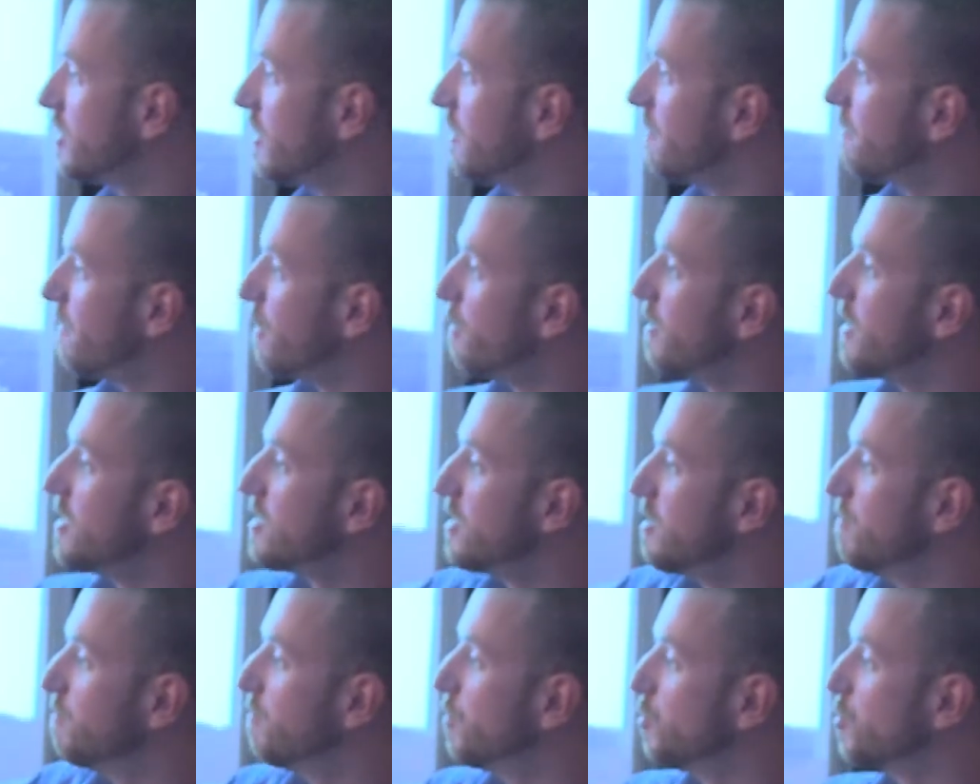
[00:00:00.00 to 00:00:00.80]
a very
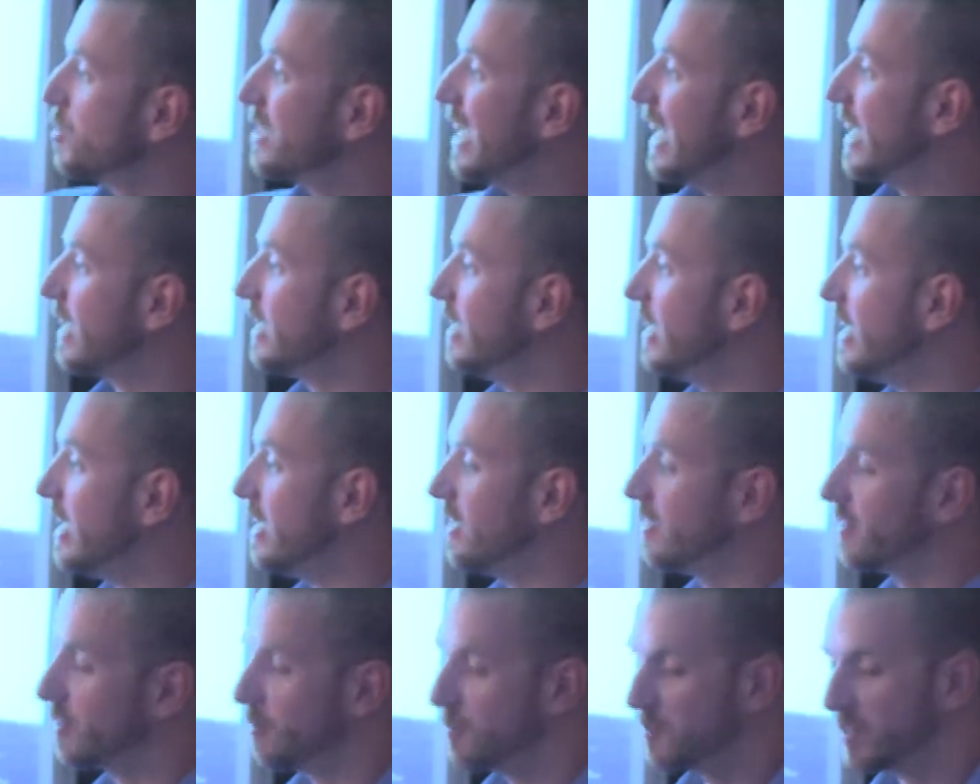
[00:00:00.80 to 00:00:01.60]
simple
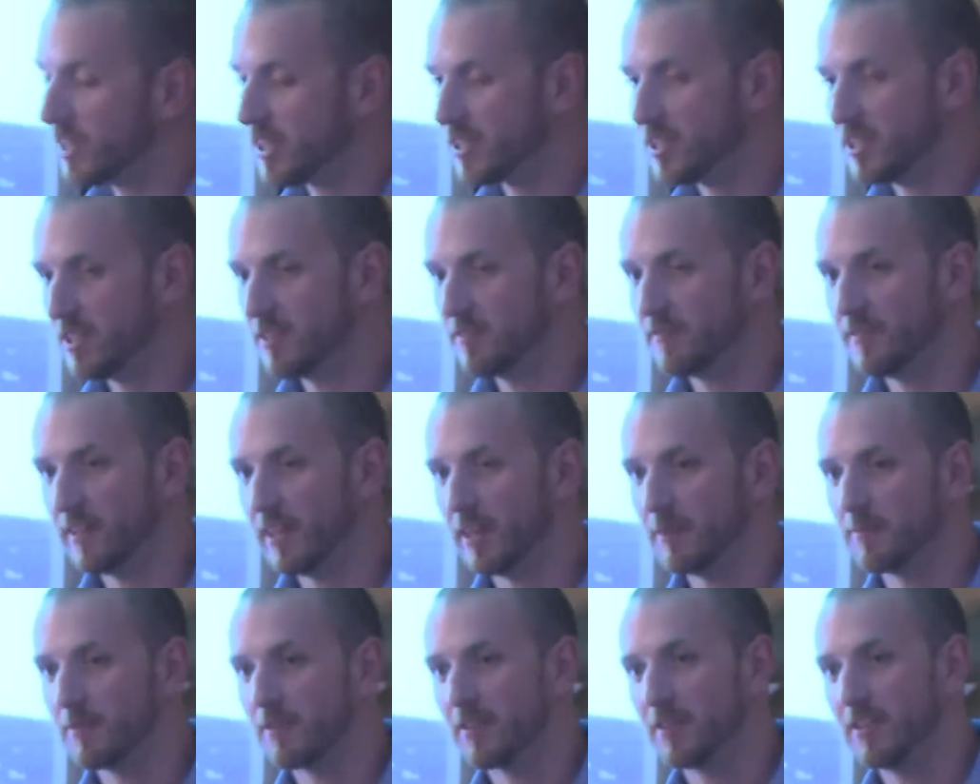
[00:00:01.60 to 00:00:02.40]
technique that was actually
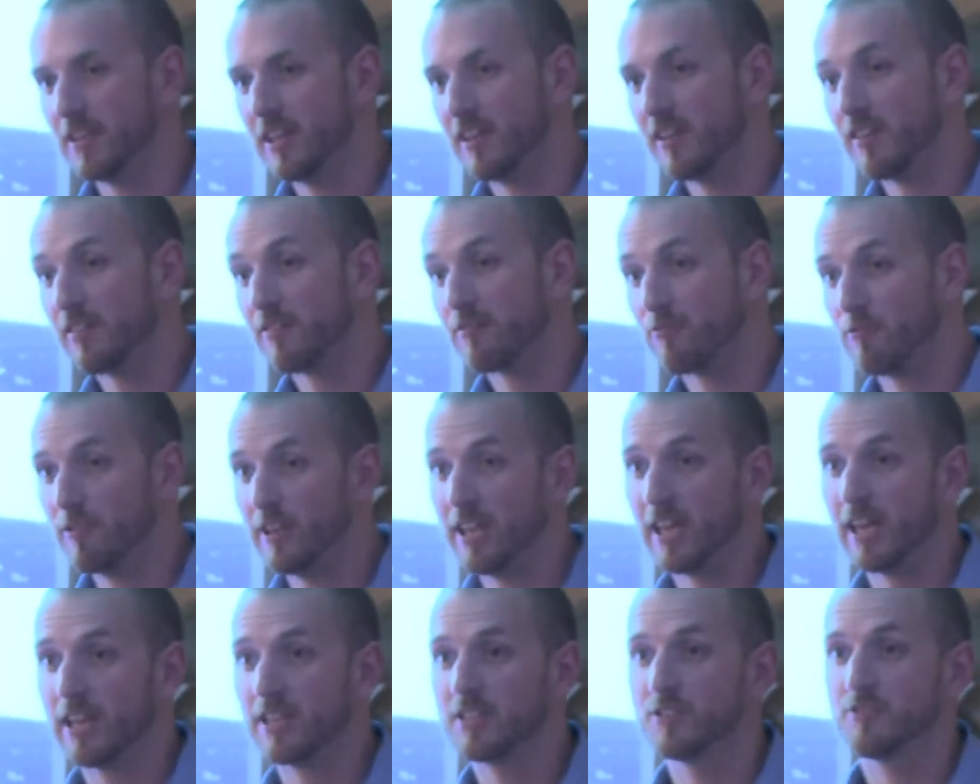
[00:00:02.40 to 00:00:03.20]
developed nearly
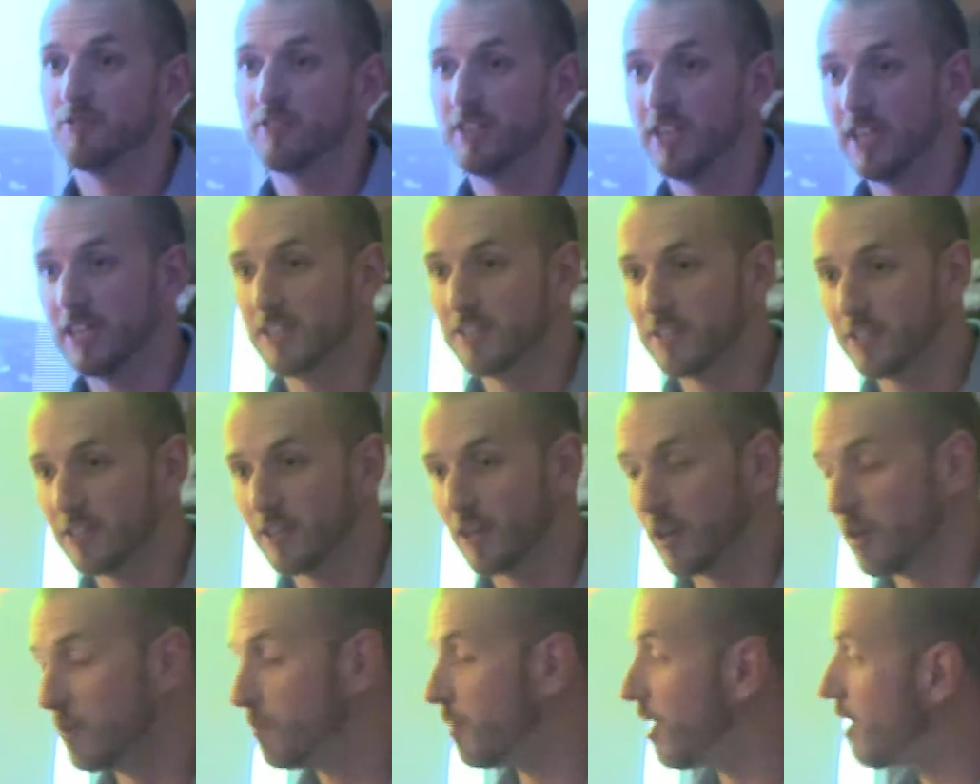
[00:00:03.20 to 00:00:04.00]
300 years
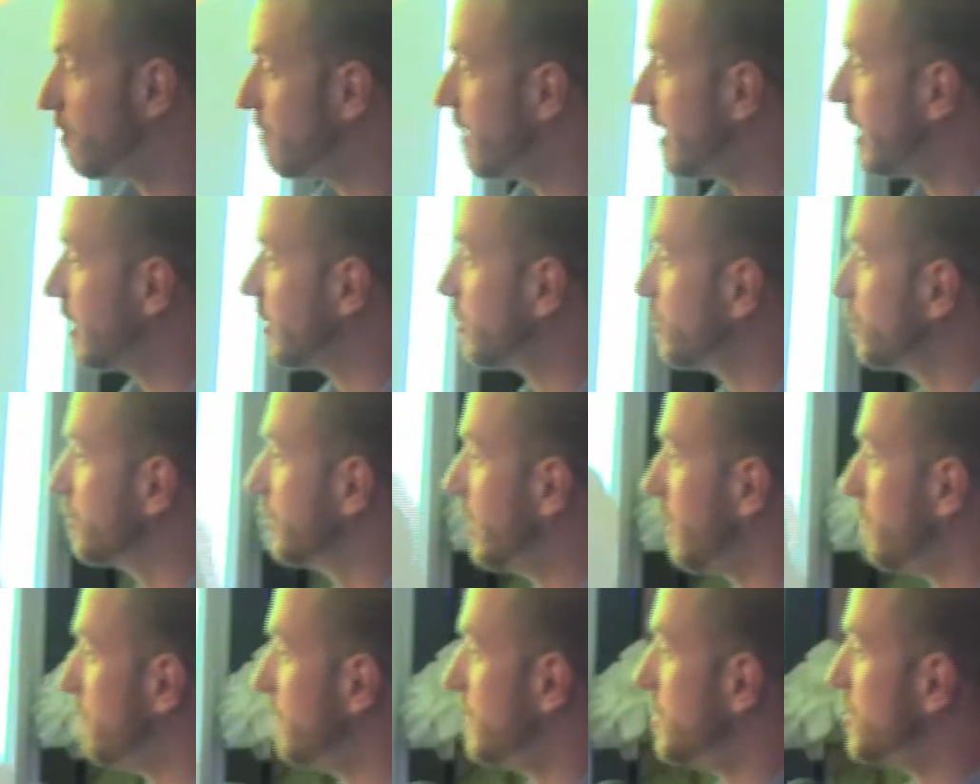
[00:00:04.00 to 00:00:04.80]
ago by a man called
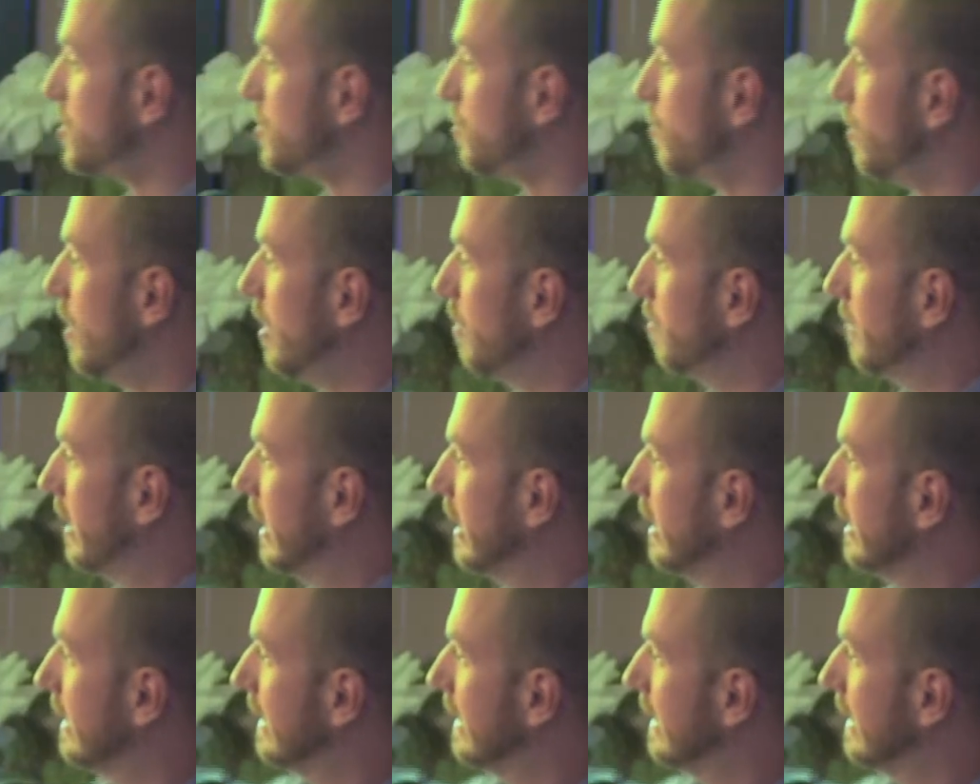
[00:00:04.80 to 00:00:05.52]
Denbi Shawami.